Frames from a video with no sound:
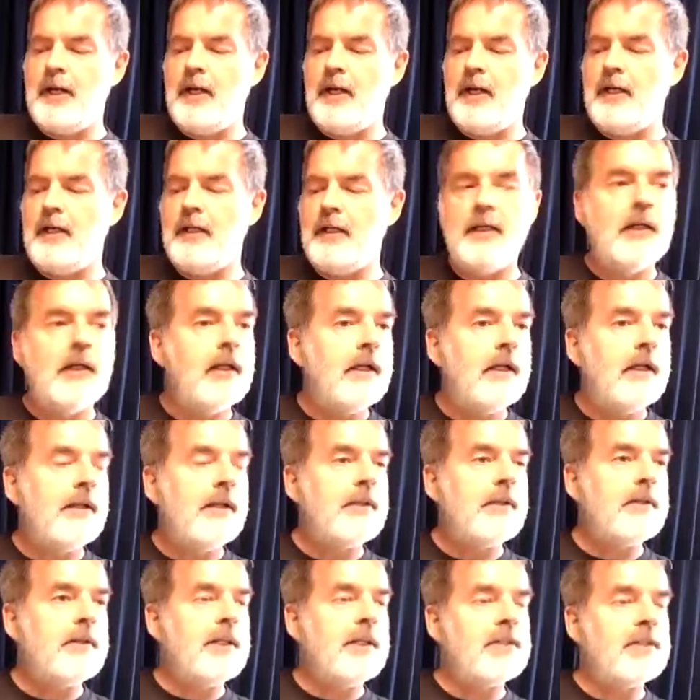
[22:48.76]

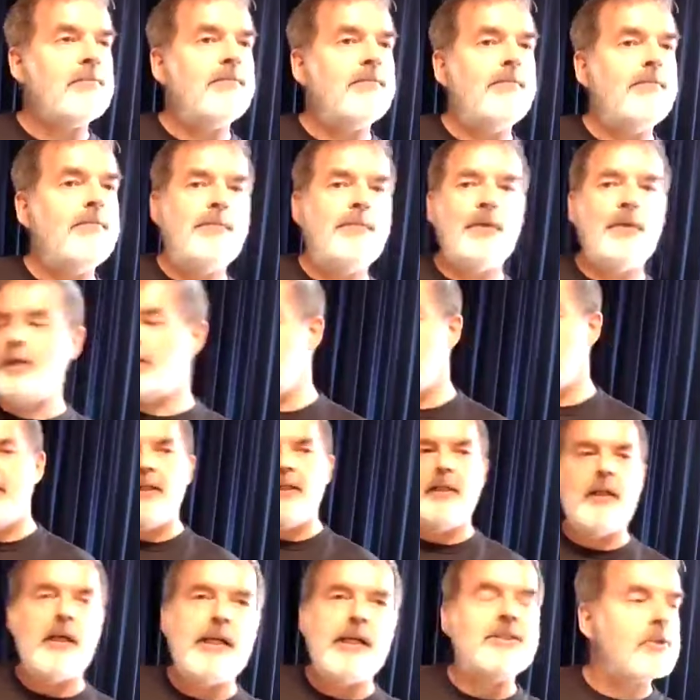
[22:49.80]
But this
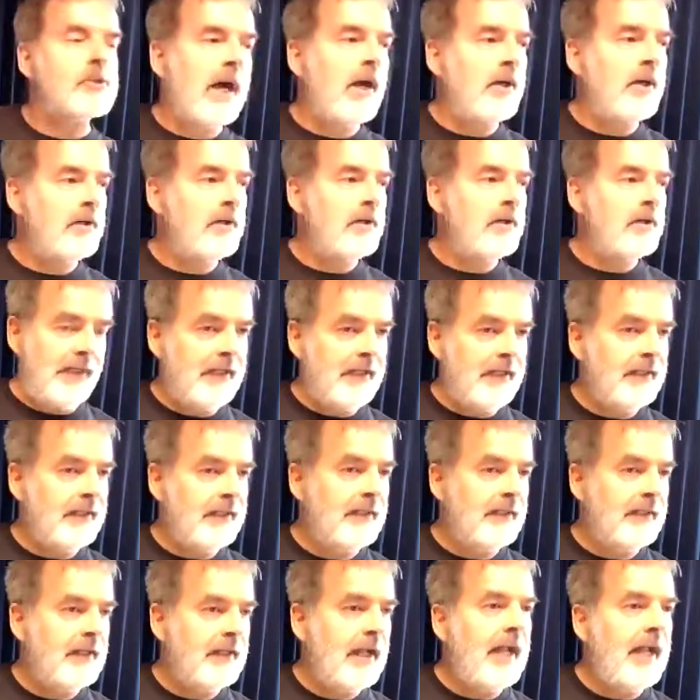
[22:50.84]
book
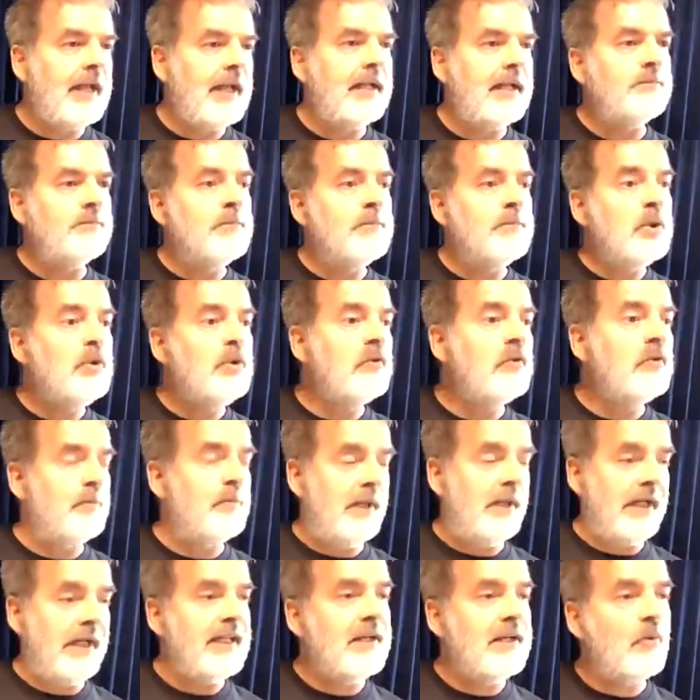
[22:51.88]
inspired
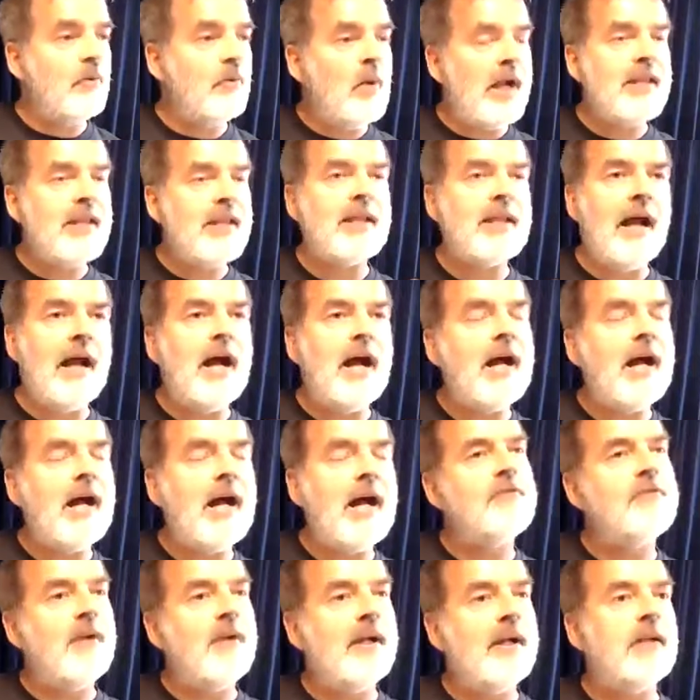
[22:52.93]
me and it
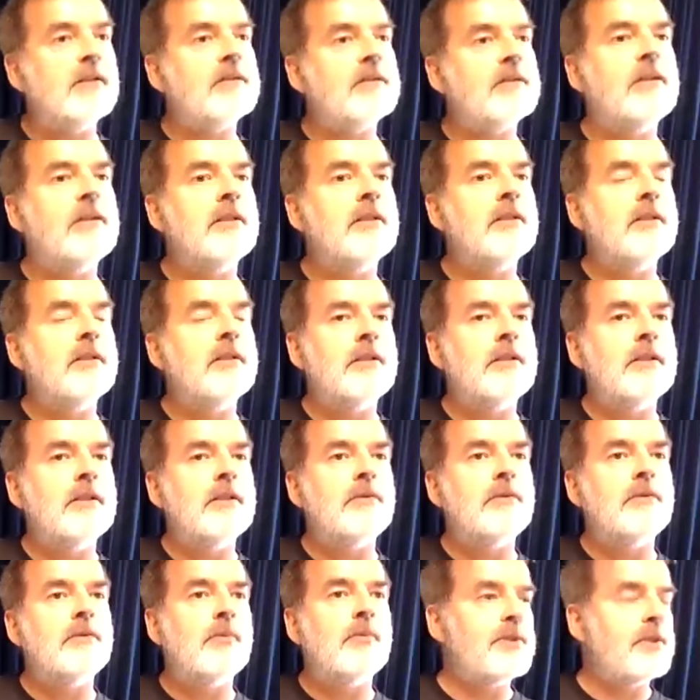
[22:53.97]
moved me in a way that
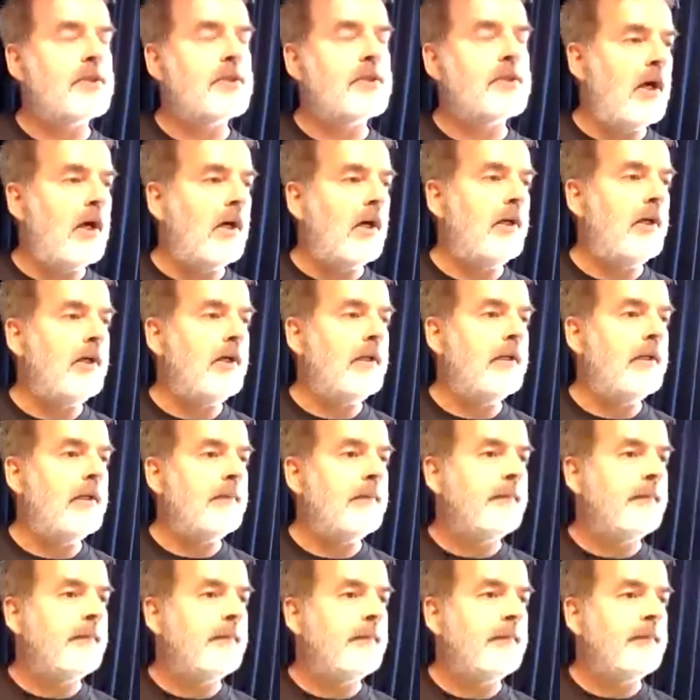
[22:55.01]
I felt was
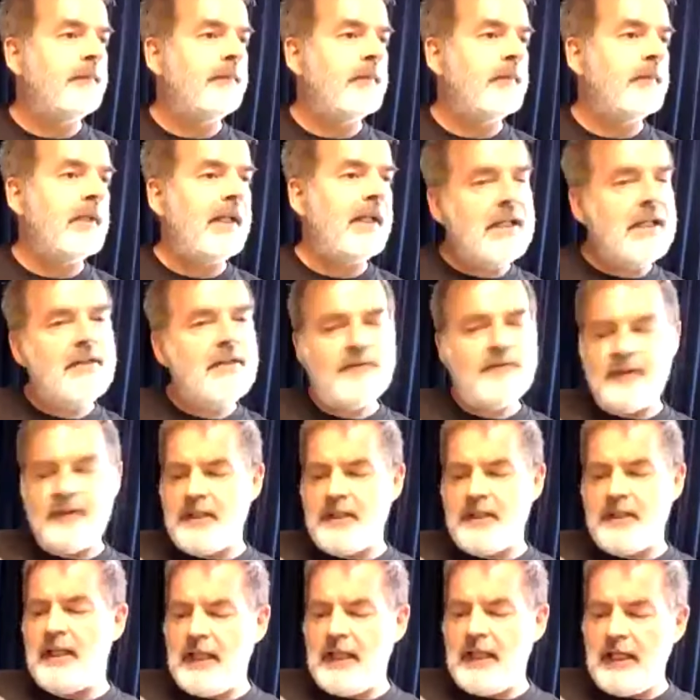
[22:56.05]
God,
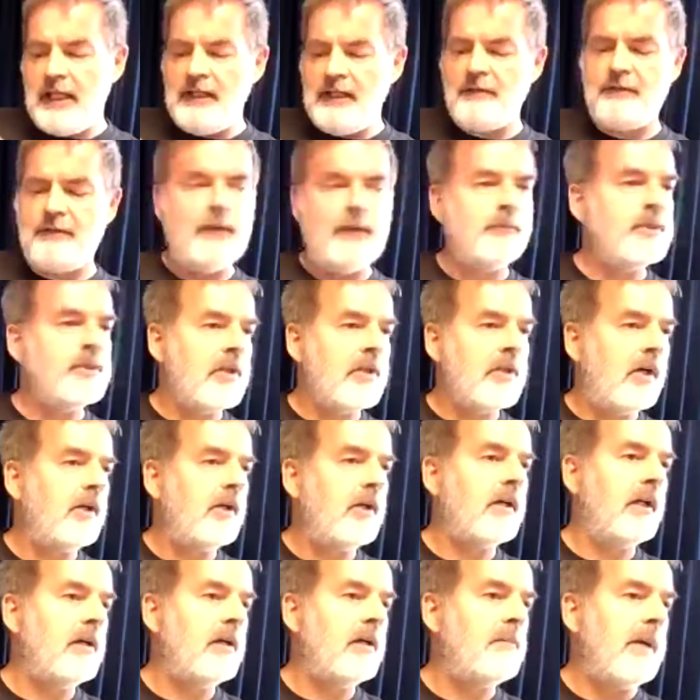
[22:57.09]
even if it was
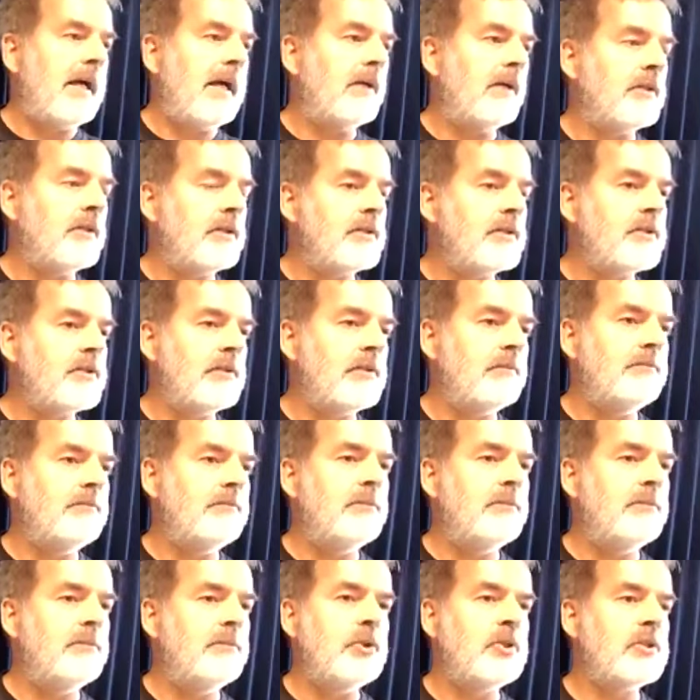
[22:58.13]
talking about
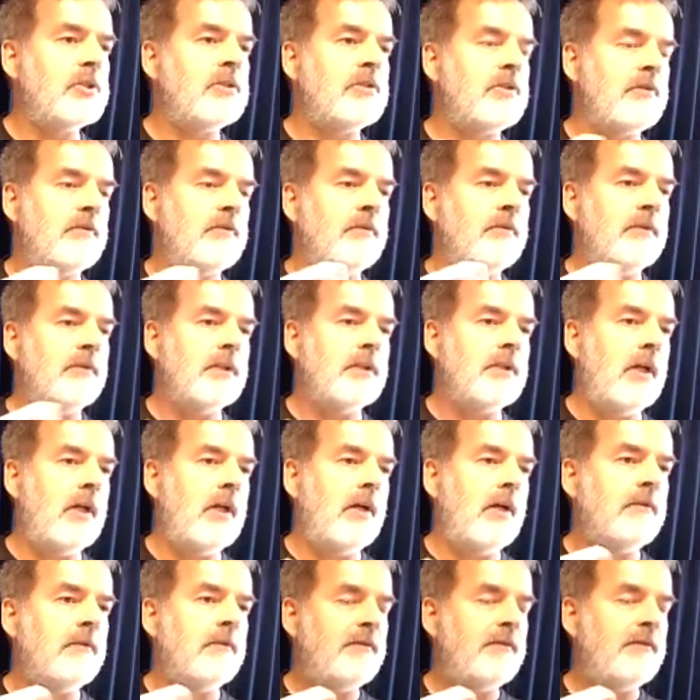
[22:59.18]
some Buddhist
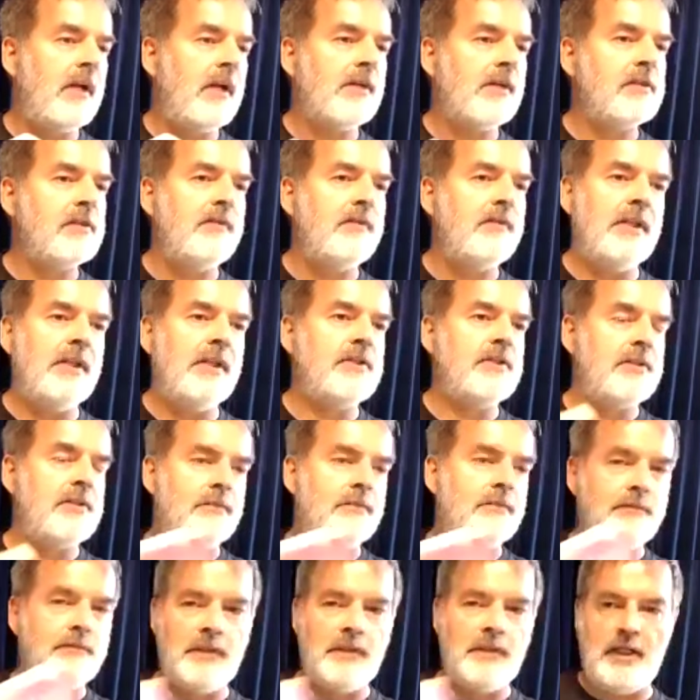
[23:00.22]
philosophy and
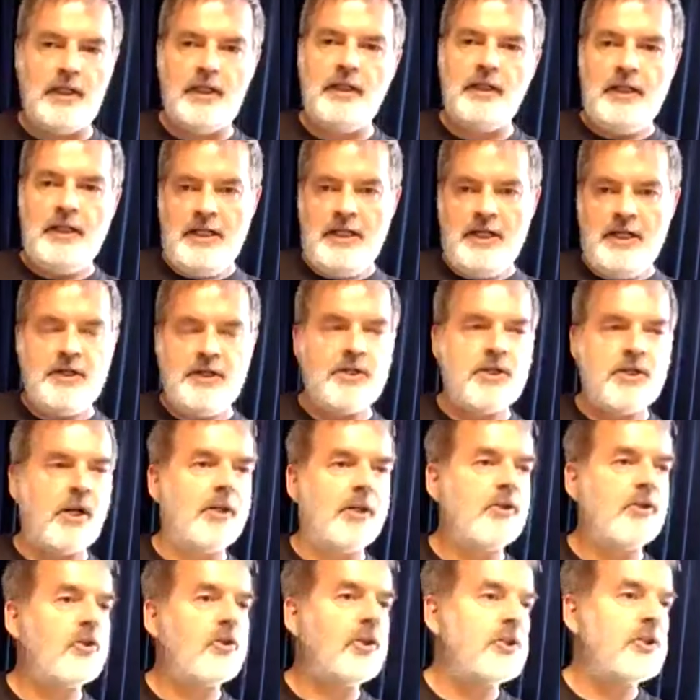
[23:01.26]
some
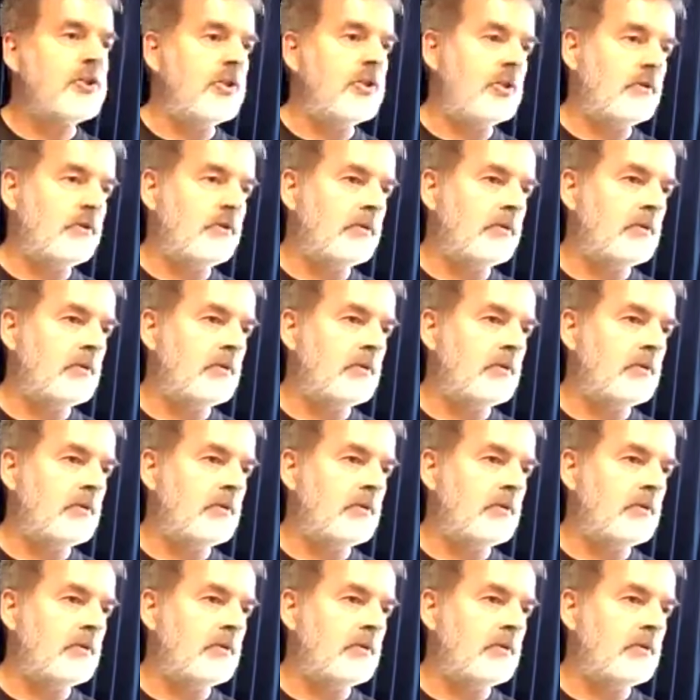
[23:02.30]
non-Christian